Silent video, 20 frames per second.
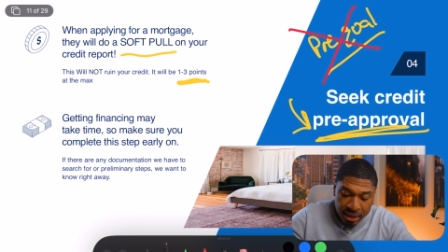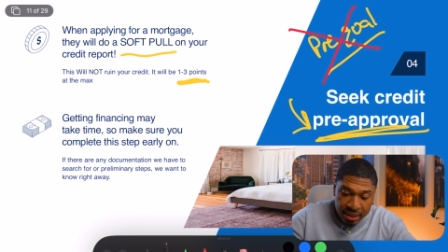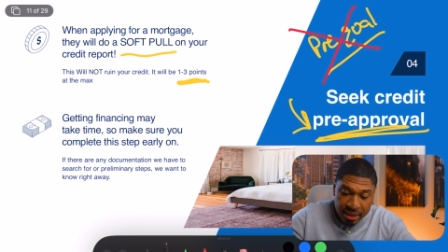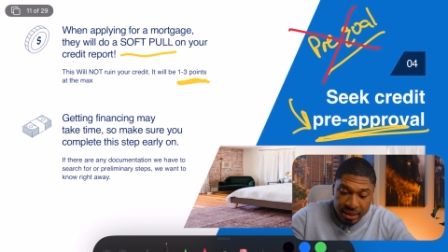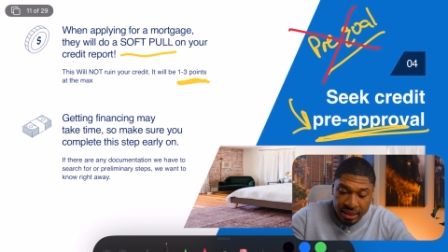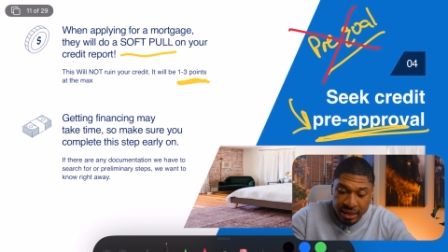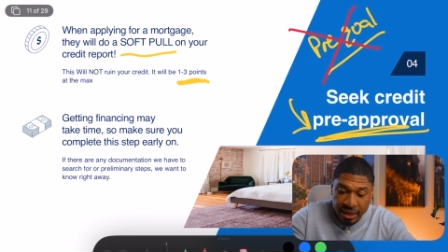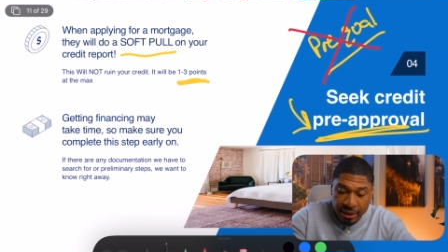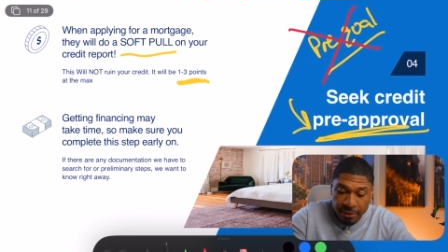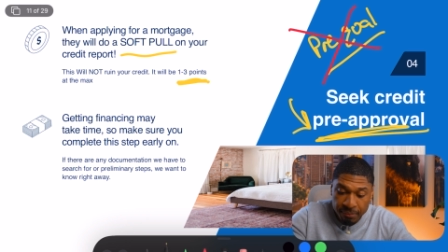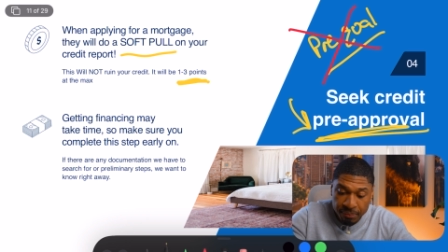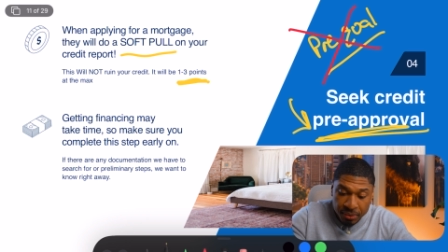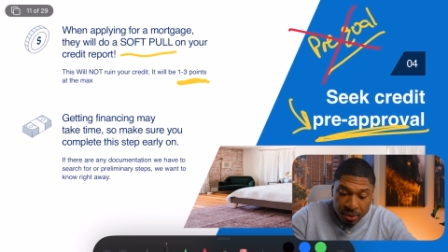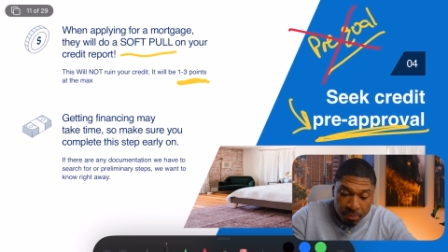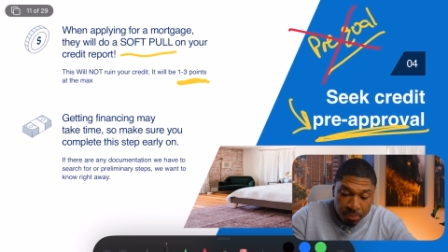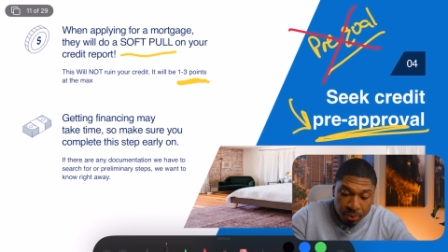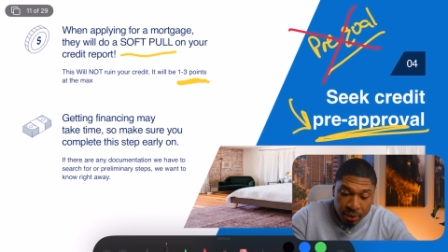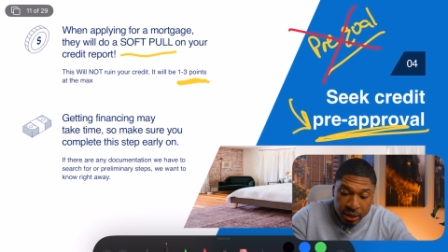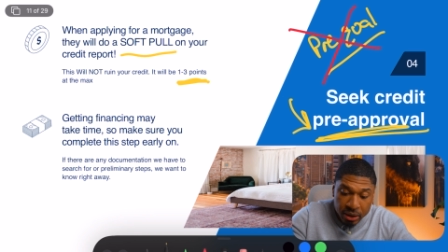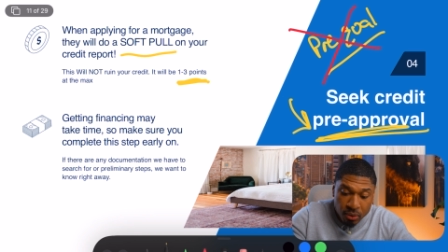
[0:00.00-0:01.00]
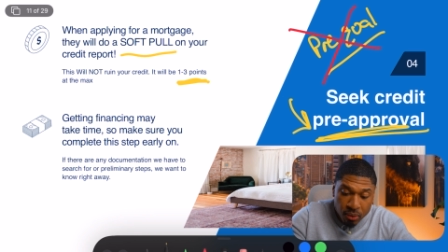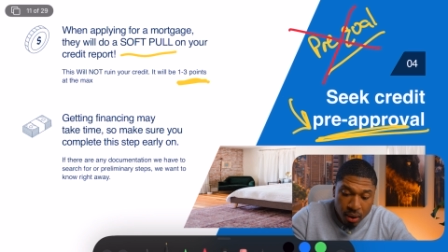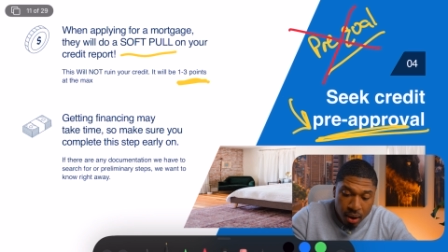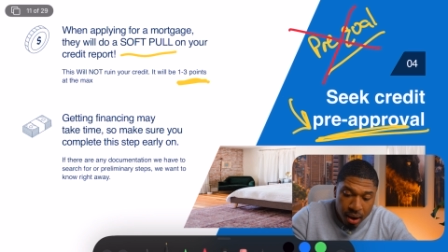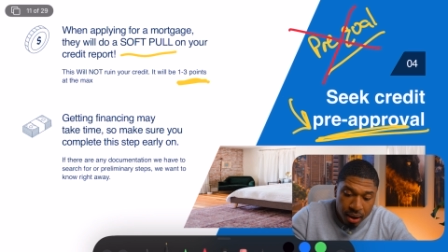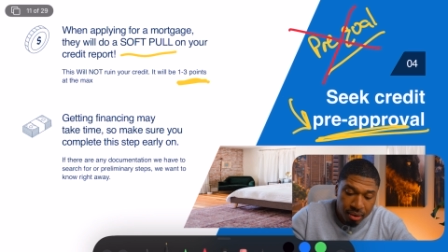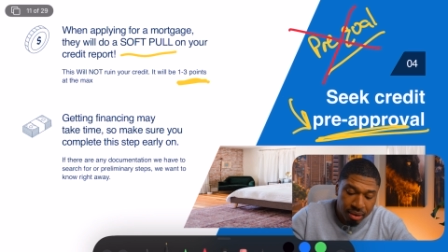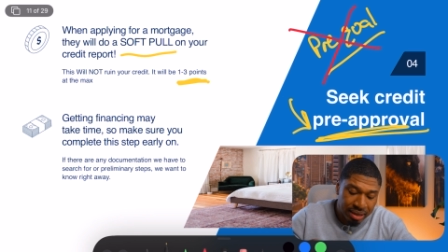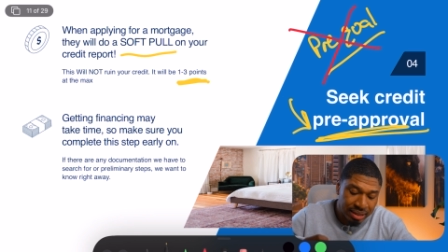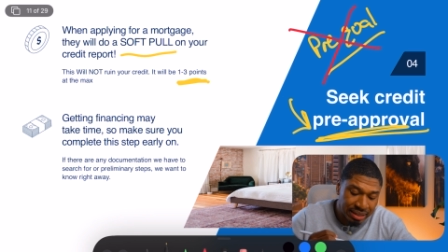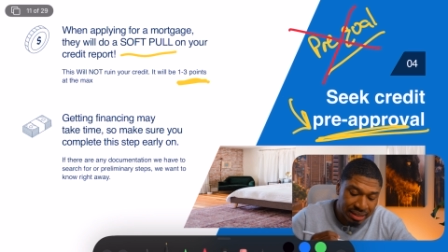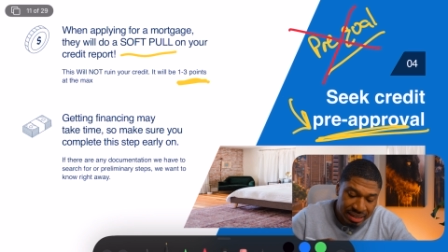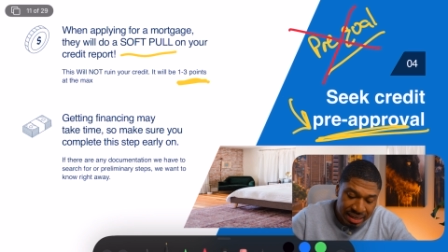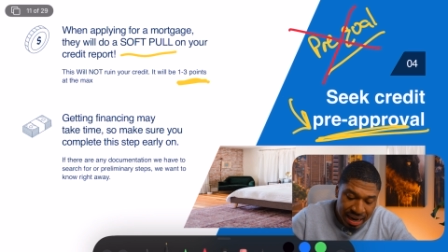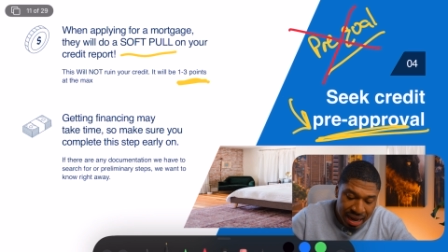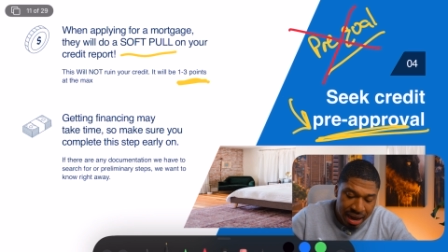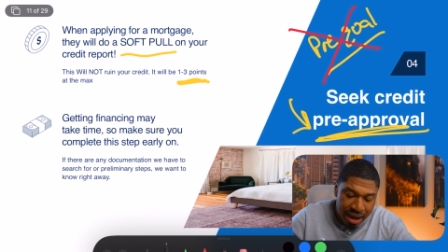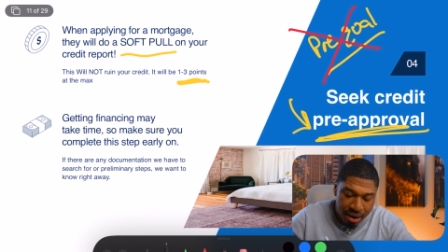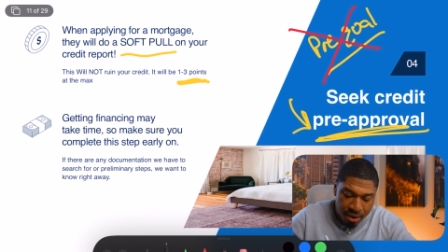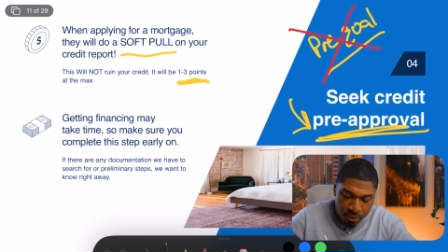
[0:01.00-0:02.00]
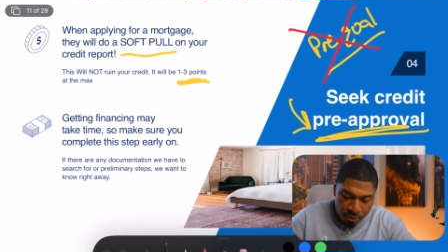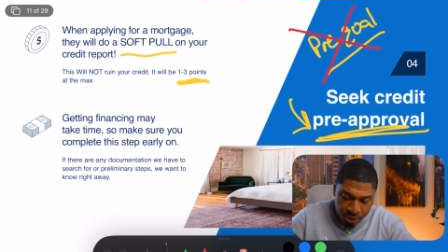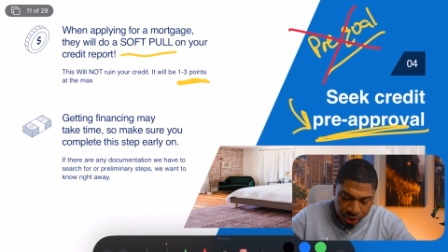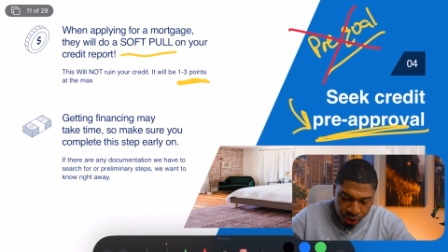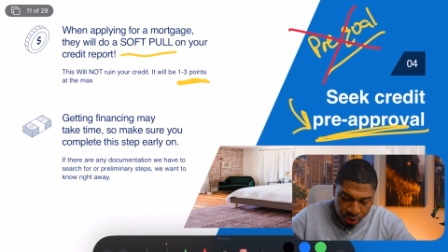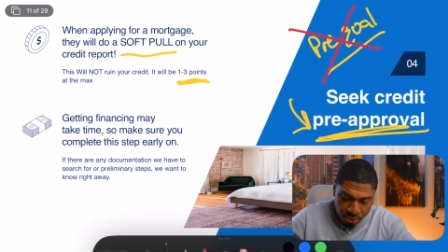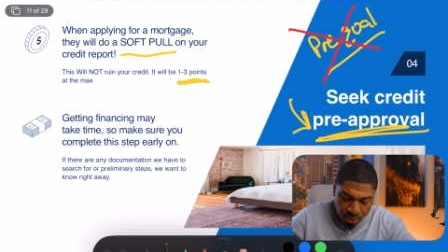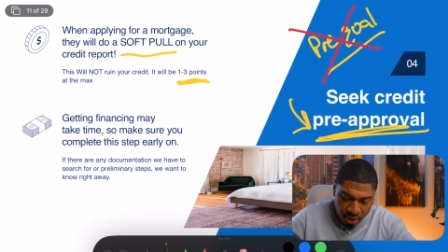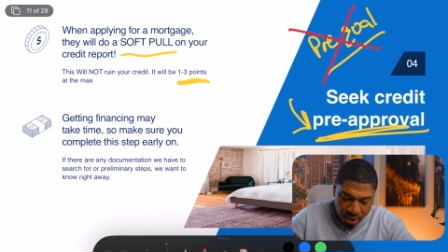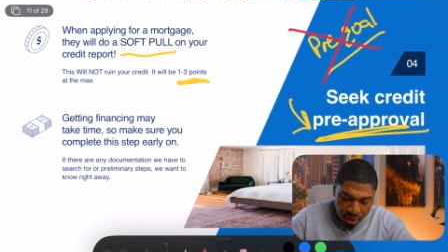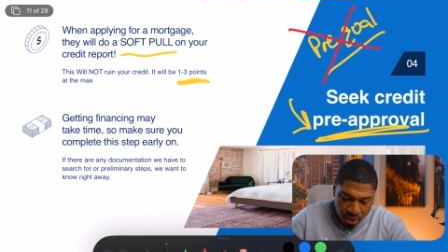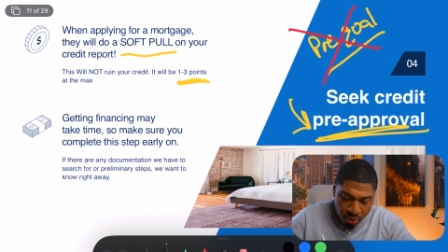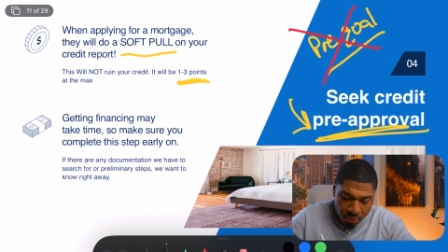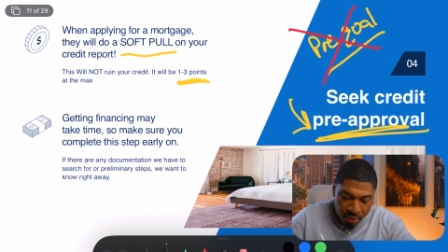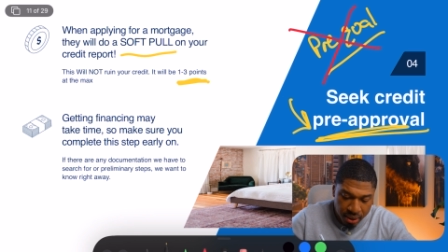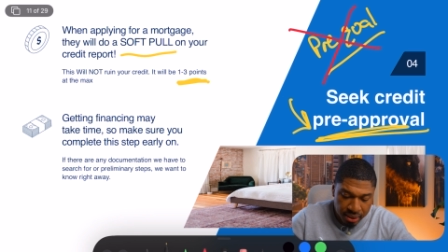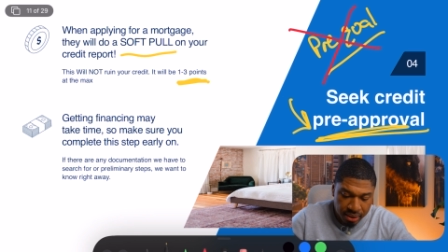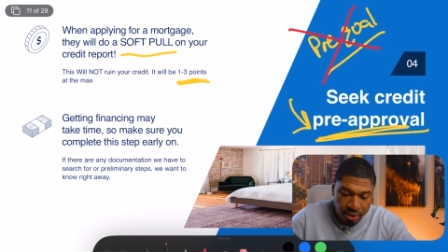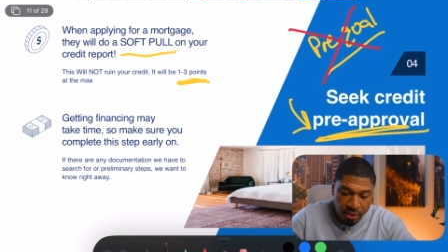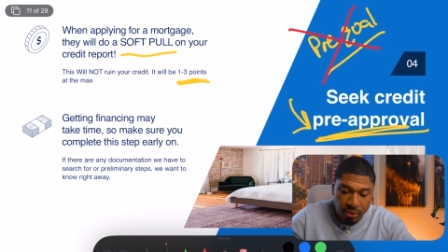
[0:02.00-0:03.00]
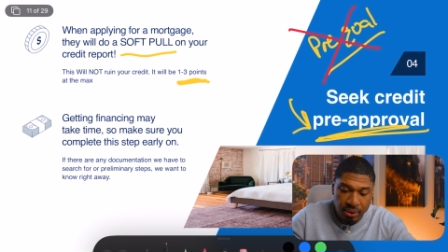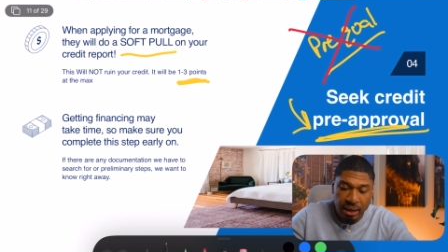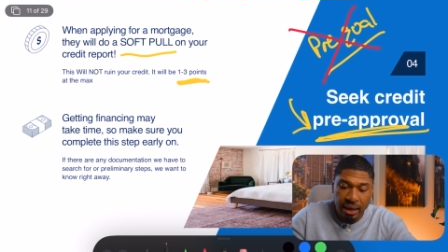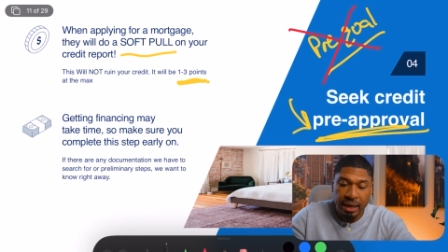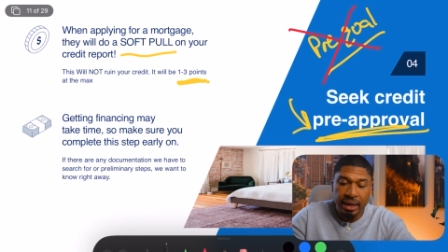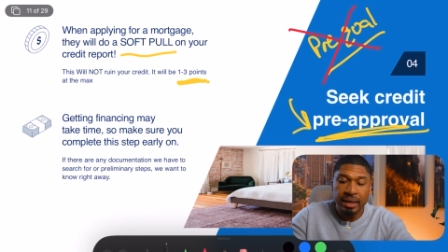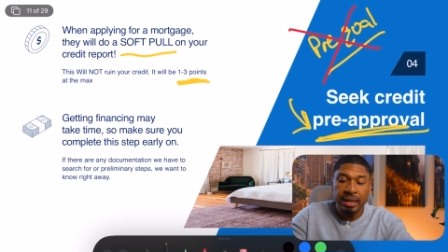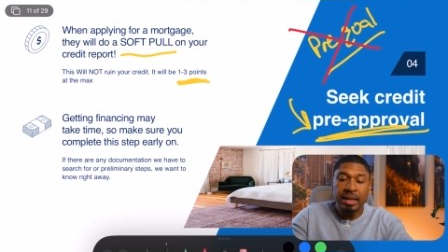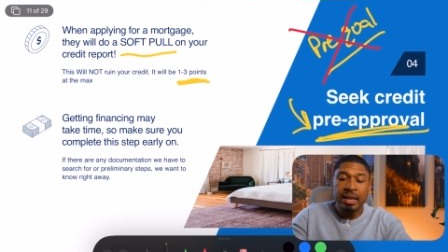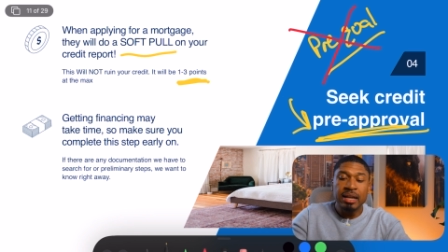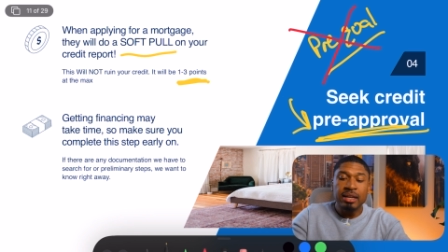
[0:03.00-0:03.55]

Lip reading: The pre-qual is not what you want to go with, okay?